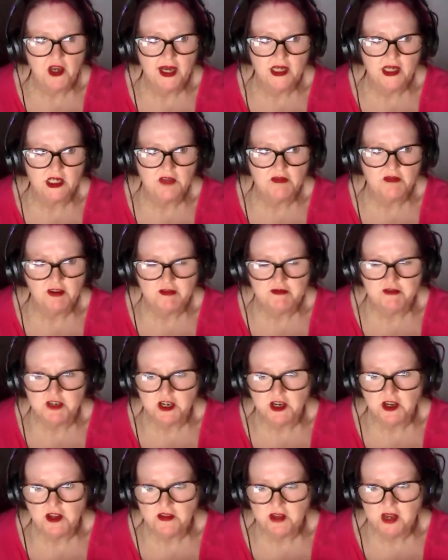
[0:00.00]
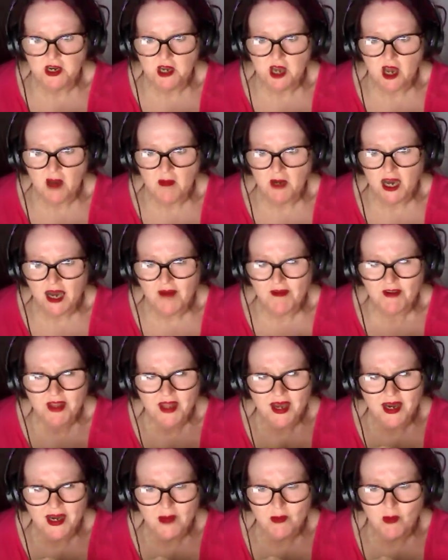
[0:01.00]
get to 50 and you think, no, I'm not
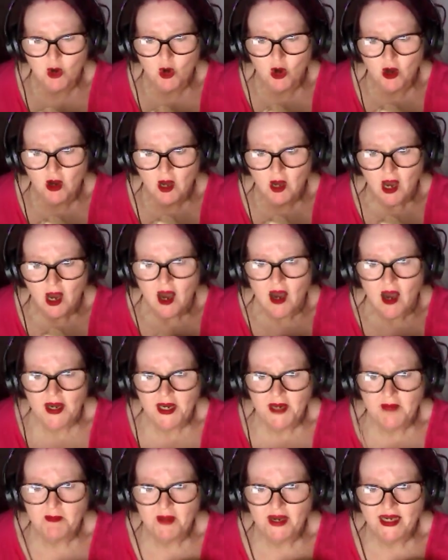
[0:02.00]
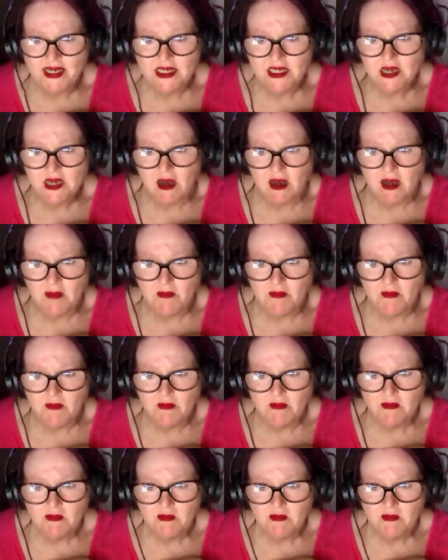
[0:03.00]
having that anymore. I need me time.